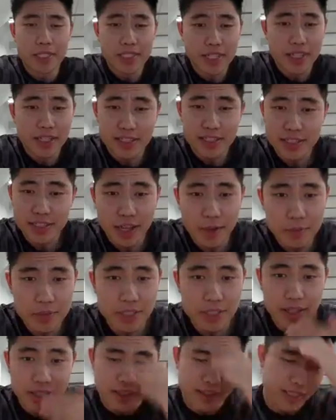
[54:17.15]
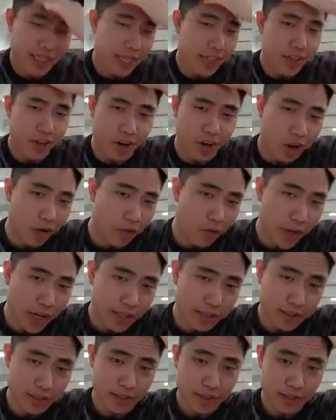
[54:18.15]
just gonna I'm just gonna say that you're all fans. What